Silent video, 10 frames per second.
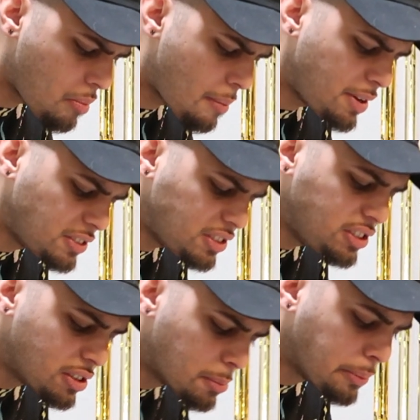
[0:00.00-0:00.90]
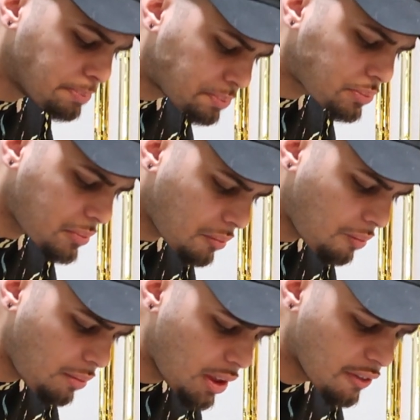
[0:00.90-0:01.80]
I mean, it's eatable.
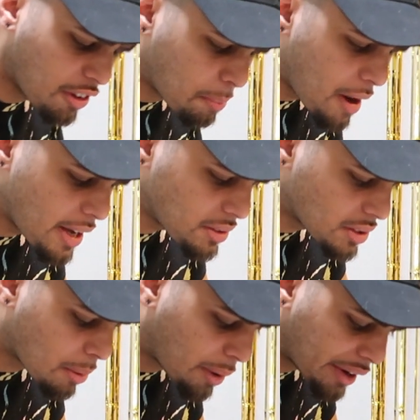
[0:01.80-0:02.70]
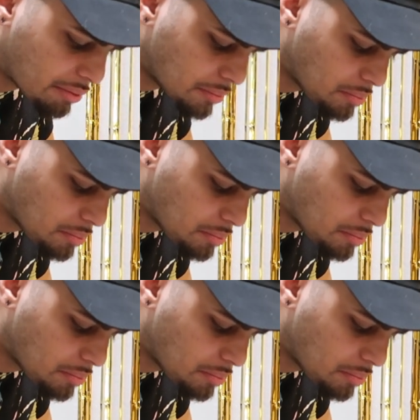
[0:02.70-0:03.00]
For the price, isn't bad.